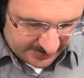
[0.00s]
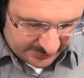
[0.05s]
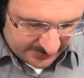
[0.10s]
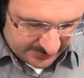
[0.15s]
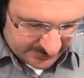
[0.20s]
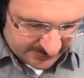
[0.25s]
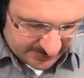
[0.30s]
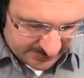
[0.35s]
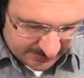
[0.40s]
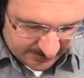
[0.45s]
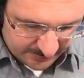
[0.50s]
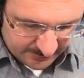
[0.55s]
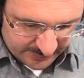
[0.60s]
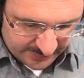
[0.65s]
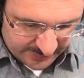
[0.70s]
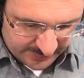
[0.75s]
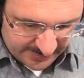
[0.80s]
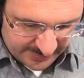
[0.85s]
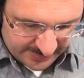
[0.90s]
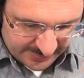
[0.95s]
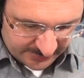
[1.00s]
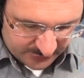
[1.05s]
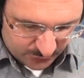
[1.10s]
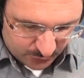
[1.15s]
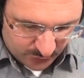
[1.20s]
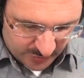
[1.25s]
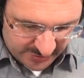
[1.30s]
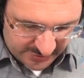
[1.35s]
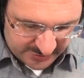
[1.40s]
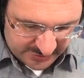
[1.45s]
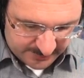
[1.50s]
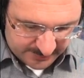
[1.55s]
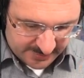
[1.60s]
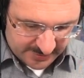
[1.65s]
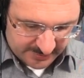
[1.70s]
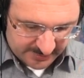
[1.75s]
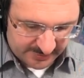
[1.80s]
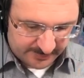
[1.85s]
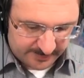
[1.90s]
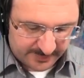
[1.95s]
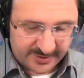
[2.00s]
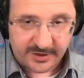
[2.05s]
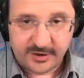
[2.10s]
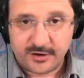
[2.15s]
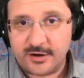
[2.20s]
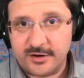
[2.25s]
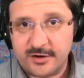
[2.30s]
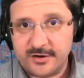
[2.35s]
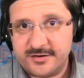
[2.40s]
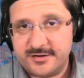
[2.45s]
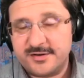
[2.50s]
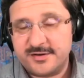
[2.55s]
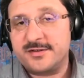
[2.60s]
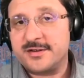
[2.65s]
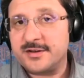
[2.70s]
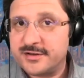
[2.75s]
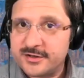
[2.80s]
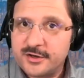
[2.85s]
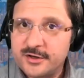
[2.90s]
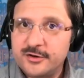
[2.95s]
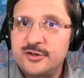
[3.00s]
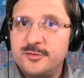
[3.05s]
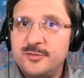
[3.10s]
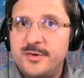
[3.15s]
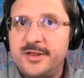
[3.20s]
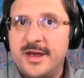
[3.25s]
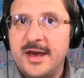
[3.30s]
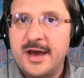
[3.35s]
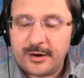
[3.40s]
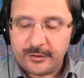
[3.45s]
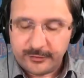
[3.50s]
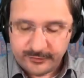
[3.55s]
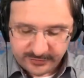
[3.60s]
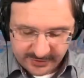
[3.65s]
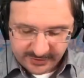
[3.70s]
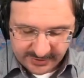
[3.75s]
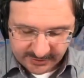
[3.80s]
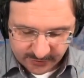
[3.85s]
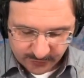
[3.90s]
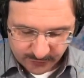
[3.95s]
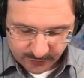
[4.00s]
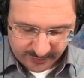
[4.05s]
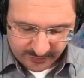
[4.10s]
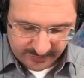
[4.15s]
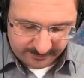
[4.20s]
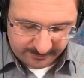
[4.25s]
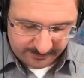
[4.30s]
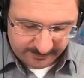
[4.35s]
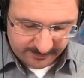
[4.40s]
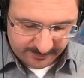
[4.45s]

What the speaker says: So x1 is bounded by constants. That's going to be the outer integral.